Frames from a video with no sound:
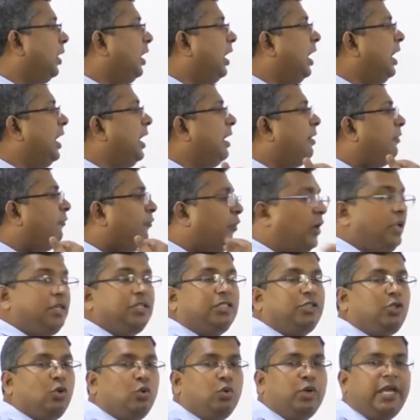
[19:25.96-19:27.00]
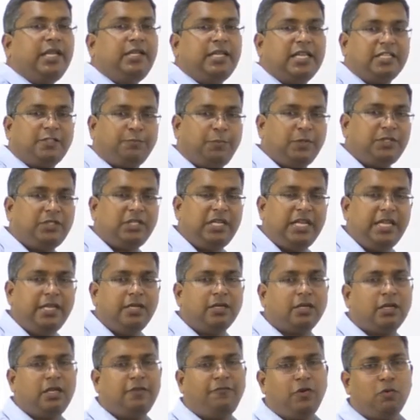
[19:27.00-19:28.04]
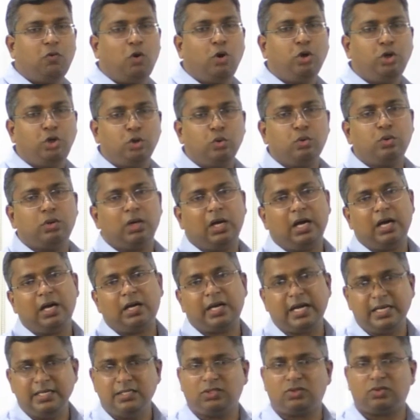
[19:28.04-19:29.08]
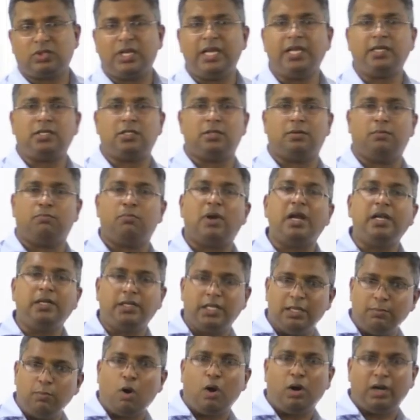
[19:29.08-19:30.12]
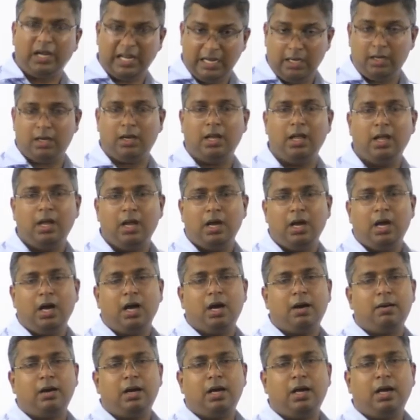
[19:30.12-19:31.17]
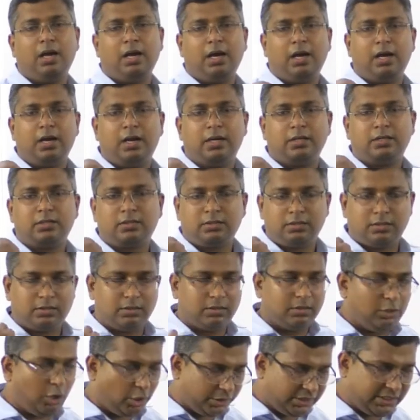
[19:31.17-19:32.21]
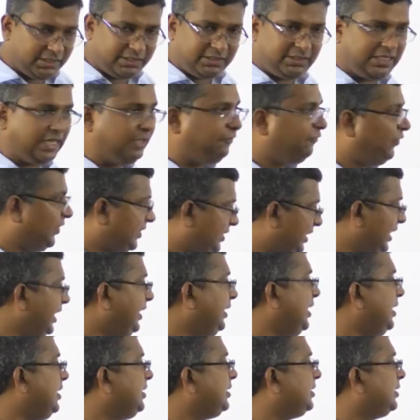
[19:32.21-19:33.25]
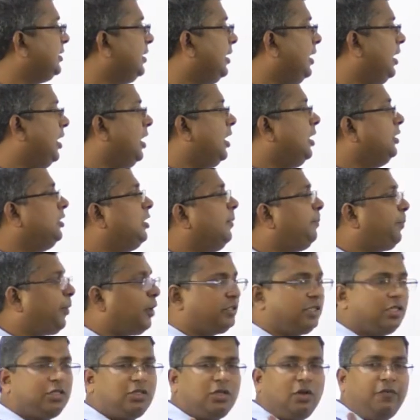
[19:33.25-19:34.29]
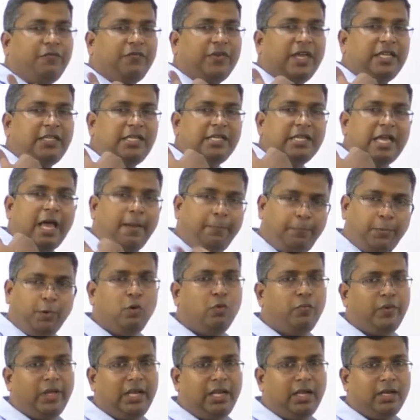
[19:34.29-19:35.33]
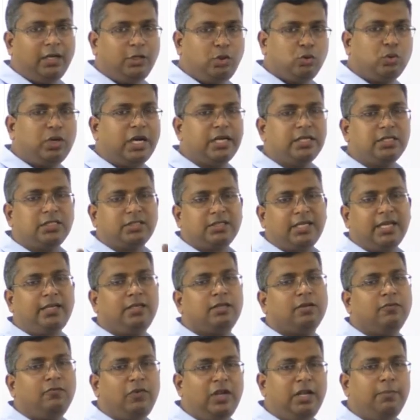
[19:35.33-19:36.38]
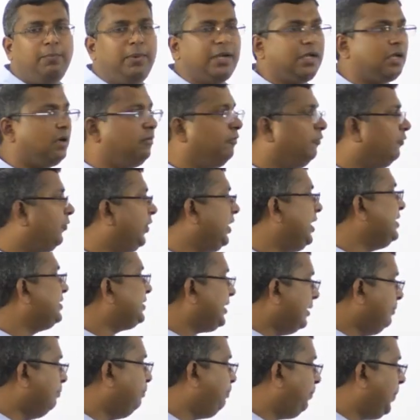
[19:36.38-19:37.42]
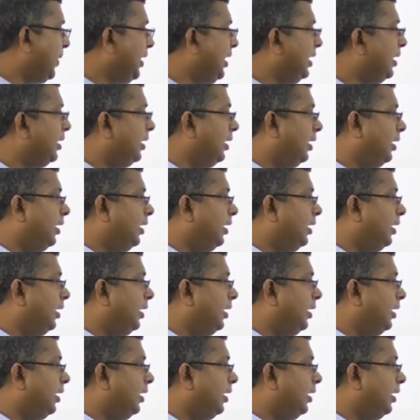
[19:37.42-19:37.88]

Uh, once you get, especially in, if you want to uh, construct multi-modal uh, logistic facilities, the process of getting approval to construct will become very simple.